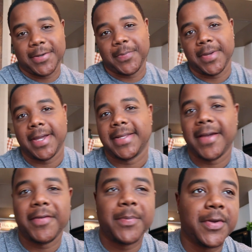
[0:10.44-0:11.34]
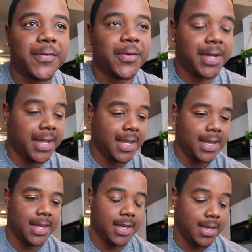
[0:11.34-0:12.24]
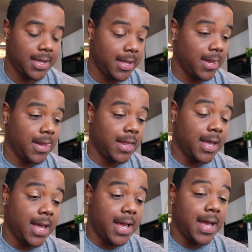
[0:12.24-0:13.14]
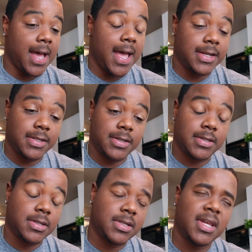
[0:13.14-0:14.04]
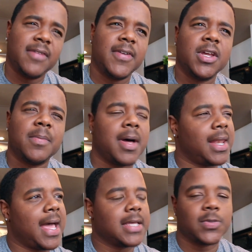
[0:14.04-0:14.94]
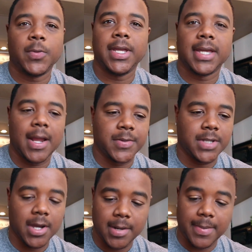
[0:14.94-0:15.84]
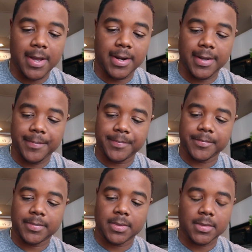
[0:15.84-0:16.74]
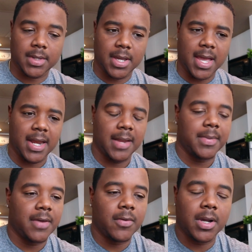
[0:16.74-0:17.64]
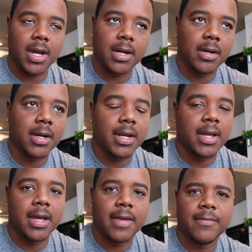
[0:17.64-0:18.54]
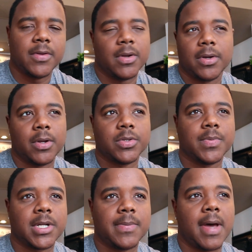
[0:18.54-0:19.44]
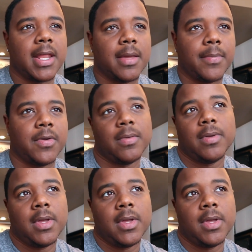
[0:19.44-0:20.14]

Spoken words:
Hope you guys are having a beautiful day. I did a video about last week, and I was talking about a guy named Neville Goddard. And if you don't know too much about him,